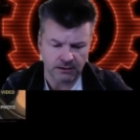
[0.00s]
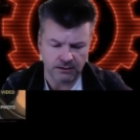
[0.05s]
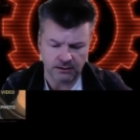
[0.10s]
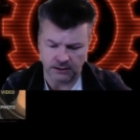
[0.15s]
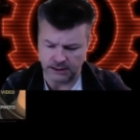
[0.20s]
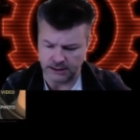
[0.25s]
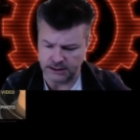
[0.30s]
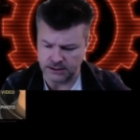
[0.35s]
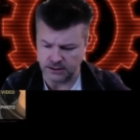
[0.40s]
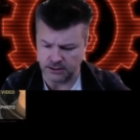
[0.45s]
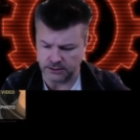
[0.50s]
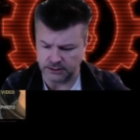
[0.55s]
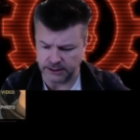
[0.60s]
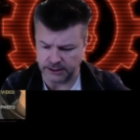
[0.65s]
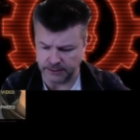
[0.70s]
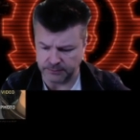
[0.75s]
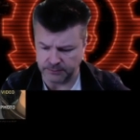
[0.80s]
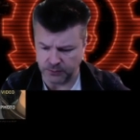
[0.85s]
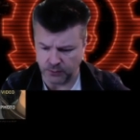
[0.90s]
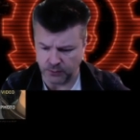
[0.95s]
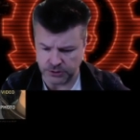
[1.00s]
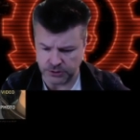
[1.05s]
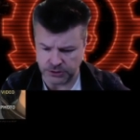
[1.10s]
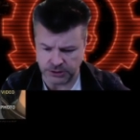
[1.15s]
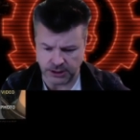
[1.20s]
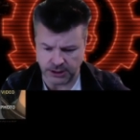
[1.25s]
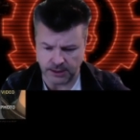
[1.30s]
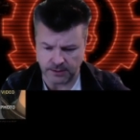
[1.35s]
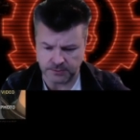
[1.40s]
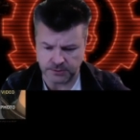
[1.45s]
These look like important
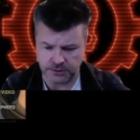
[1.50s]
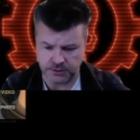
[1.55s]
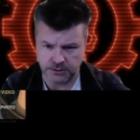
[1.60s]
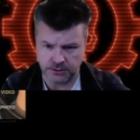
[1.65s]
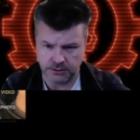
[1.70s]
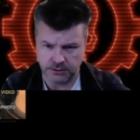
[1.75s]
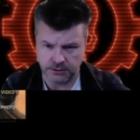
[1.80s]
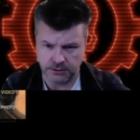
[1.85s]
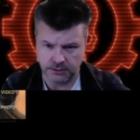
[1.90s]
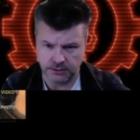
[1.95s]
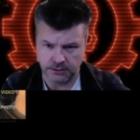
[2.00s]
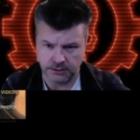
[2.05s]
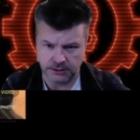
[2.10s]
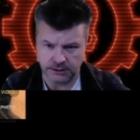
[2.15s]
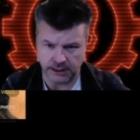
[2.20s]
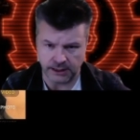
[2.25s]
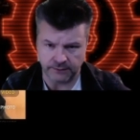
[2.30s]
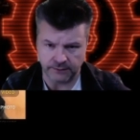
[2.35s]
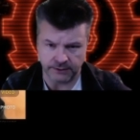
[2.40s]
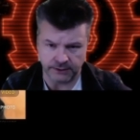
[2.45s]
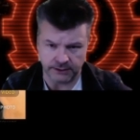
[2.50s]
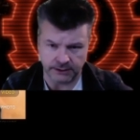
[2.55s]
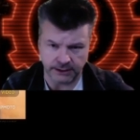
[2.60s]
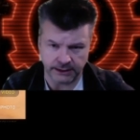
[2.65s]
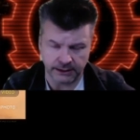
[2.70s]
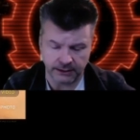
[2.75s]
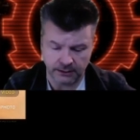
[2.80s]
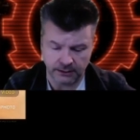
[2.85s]
shops, definitely.